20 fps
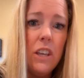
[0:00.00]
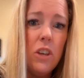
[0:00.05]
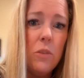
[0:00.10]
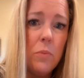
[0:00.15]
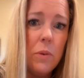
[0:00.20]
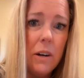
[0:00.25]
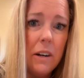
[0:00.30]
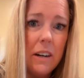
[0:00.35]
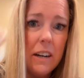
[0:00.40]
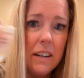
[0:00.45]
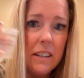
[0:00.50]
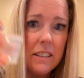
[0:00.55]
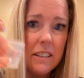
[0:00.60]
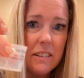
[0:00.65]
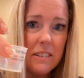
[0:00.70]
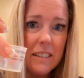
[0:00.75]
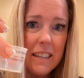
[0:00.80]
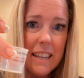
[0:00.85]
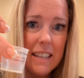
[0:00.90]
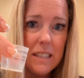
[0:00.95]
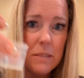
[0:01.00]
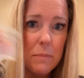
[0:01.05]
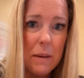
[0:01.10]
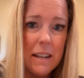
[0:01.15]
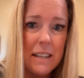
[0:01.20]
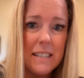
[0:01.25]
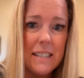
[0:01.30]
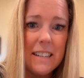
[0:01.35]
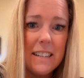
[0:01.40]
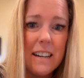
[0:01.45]
You put it in a little kid's
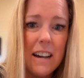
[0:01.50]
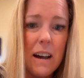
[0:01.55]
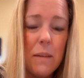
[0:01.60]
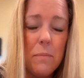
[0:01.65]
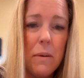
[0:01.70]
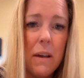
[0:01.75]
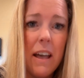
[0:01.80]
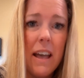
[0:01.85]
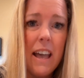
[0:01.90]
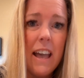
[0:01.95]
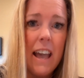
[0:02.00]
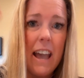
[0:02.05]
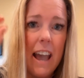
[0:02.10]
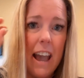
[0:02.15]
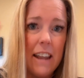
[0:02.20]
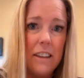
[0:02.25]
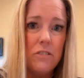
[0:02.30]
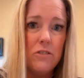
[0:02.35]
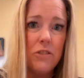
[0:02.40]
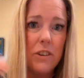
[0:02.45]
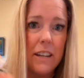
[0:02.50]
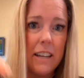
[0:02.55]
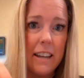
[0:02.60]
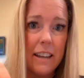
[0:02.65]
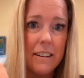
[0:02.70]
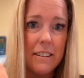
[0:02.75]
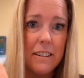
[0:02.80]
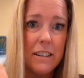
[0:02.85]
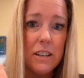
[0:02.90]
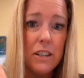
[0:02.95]
medicine cup and you drink
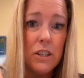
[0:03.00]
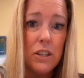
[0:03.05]
it.